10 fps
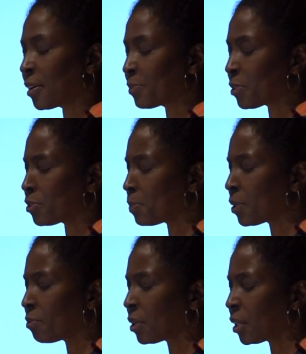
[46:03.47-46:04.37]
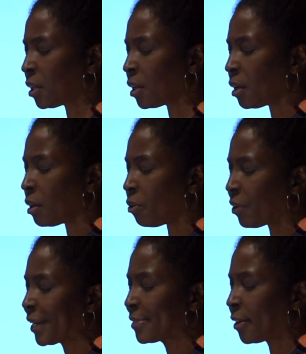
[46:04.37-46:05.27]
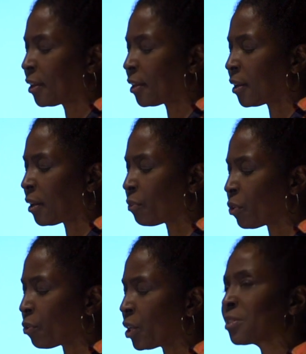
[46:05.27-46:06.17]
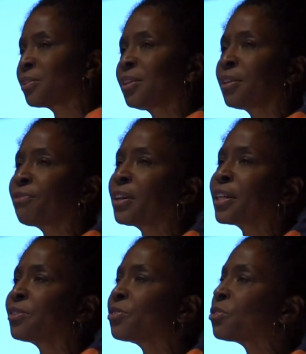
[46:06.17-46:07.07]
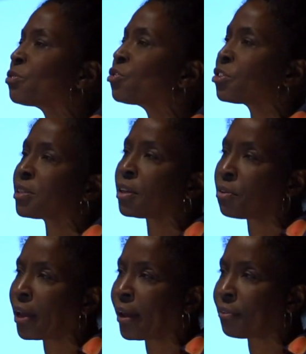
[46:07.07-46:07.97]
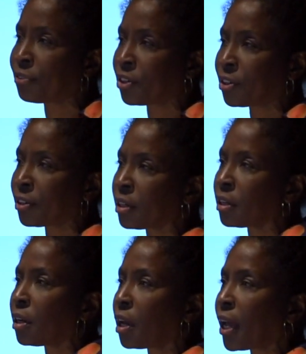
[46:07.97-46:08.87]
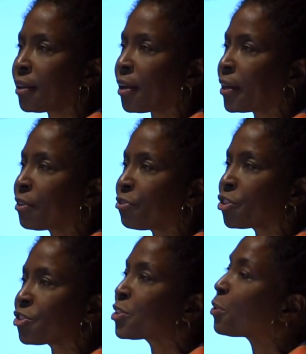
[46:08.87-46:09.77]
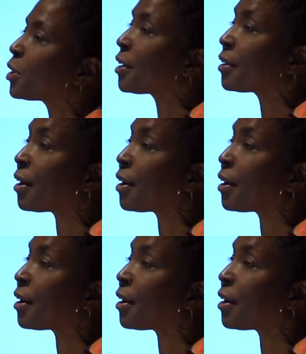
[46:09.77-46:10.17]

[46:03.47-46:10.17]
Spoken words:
So it's been a really great day today of going to the fine institutions that you have here and kind of just soaking